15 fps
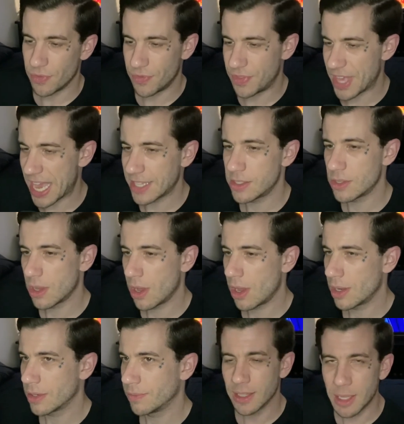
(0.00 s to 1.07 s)
that
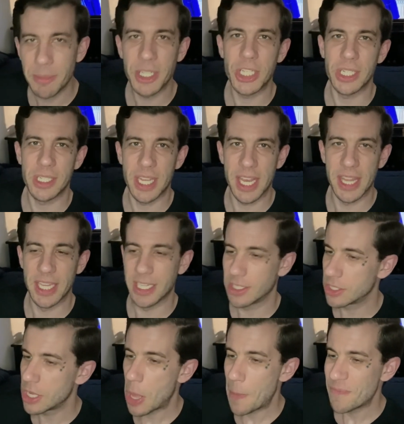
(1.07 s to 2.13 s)
song, let me just say
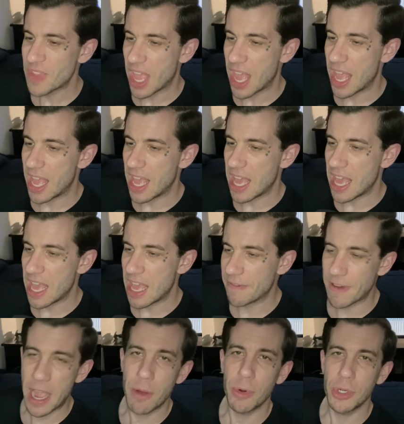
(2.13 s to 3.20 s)
this.
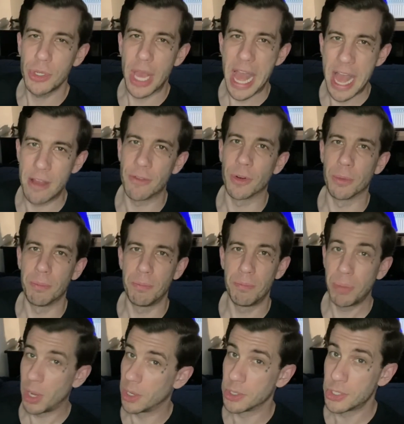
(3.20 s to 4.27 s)
If I were to ever
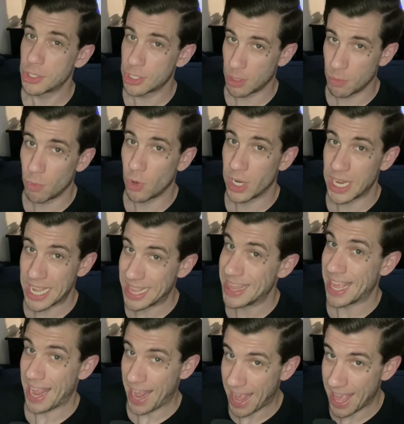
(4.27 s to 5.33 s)
punch someone in
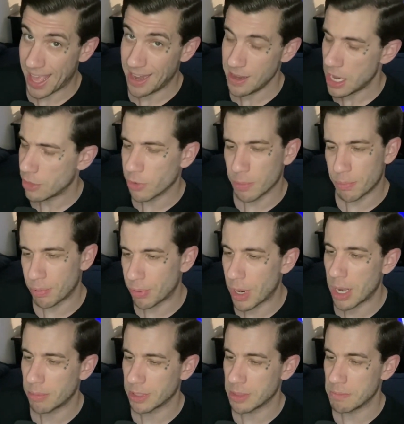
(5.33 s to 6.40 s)
the head, it would
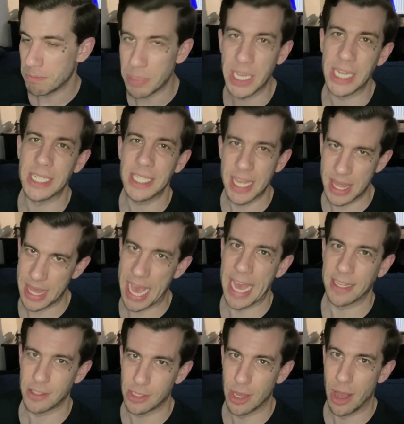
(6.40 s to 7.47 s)
probably be to
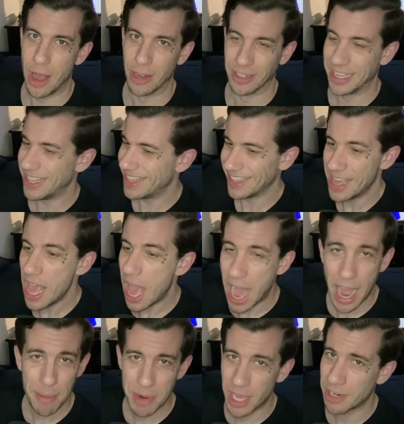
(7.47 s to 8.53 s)
that song.
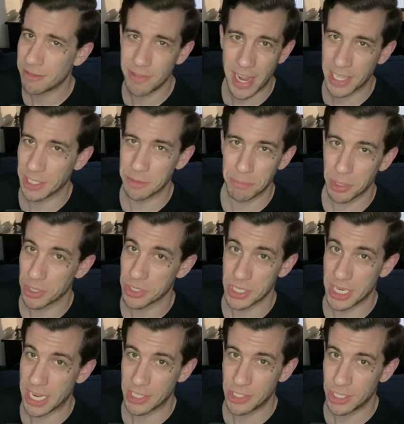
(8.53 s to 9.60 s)
I'm not a violent
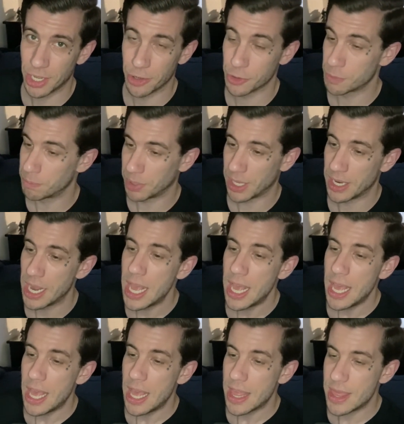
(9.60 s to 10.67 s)
person at shows, but
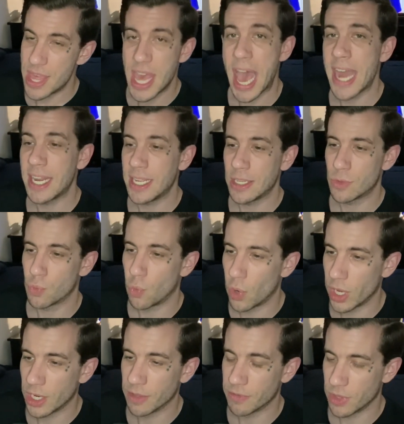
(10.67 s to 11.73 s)
that is
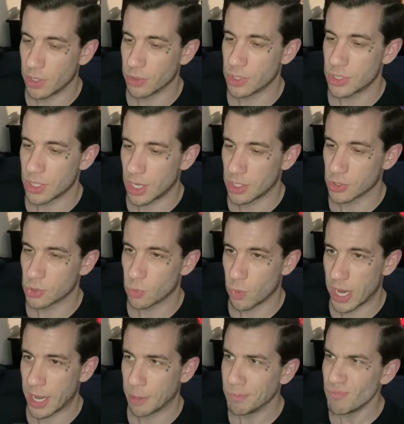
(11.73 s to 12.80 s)
one of those songs
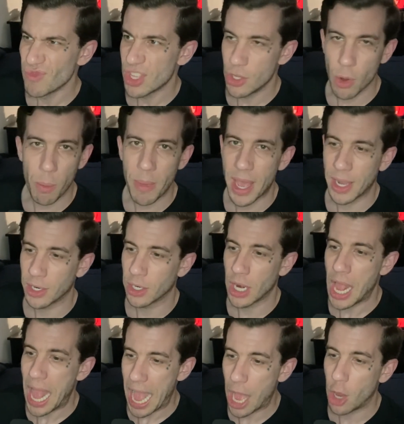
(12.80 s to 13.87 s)
where no matter
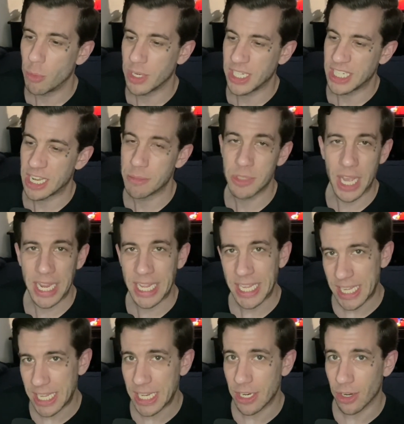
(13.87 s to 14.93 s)
how many times I
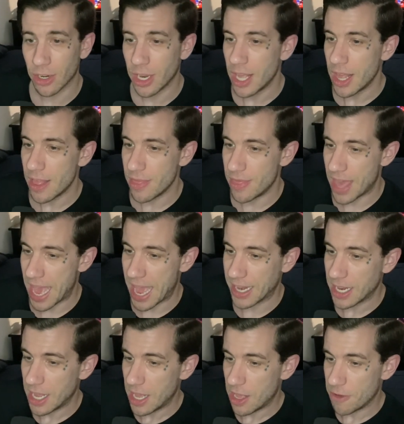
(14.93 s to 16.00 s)
hear that
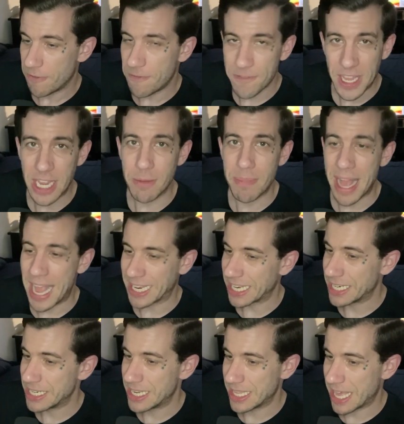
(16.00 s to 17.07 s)
feedback
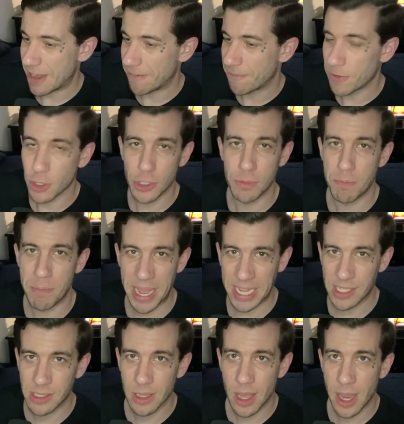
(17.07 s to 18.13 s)
into that first
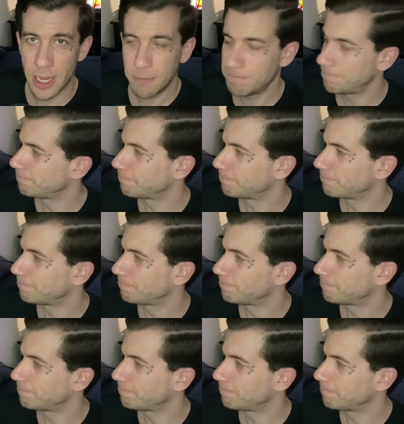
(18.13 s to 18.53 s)
bass line,